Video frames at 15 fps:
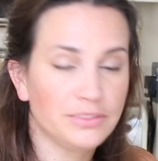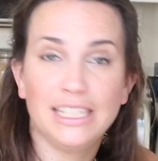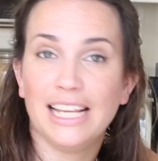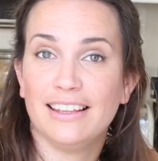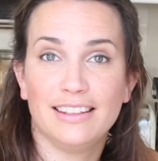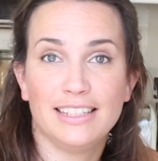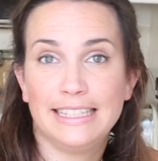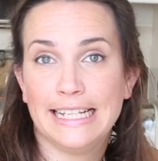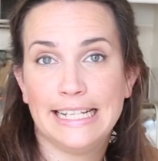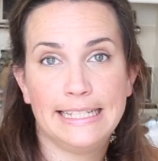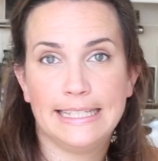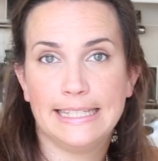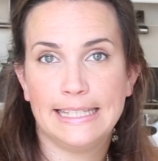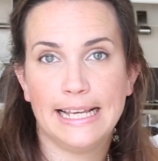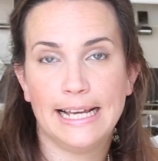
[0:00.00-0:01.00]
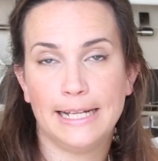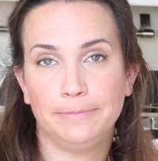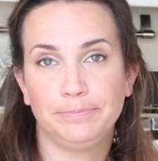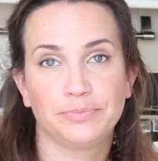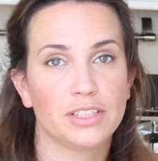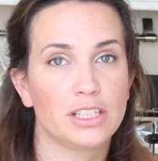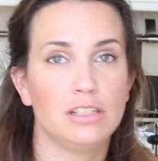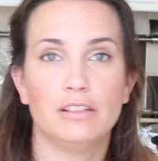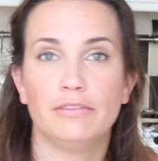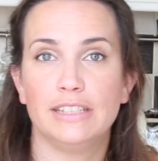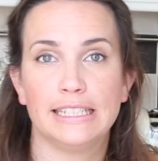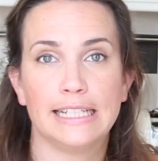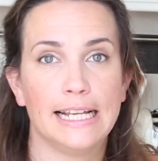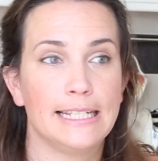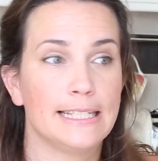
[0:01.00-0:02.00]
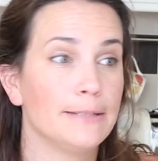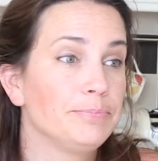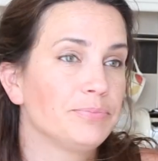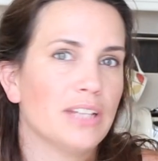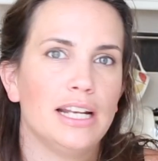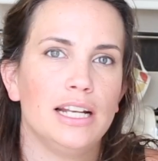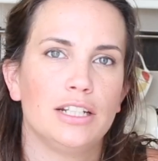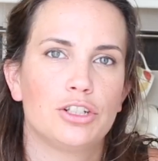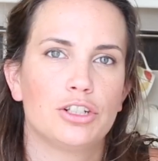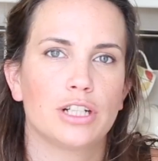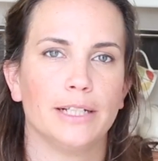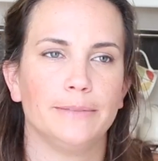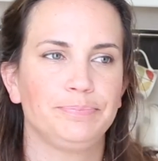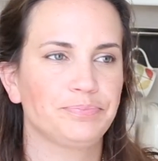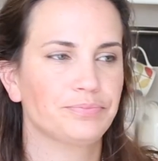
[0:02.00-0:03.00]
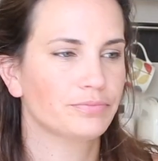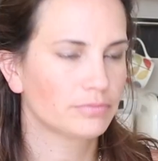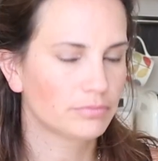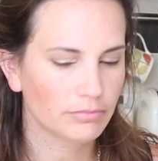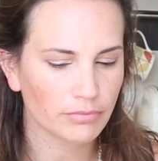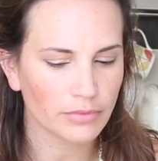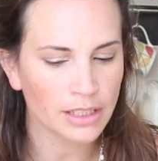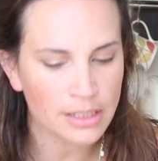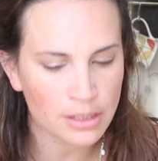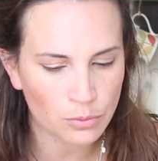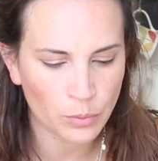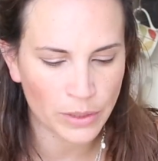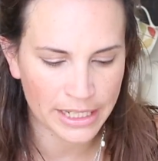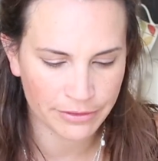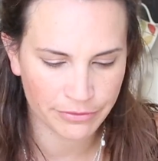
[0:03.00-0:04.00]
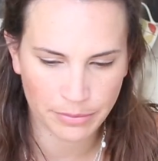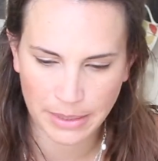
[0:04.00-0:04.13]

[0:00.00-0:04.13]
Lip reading: yeah, the taste is there. It's a lovely taste. And there's sugar. It's a winner for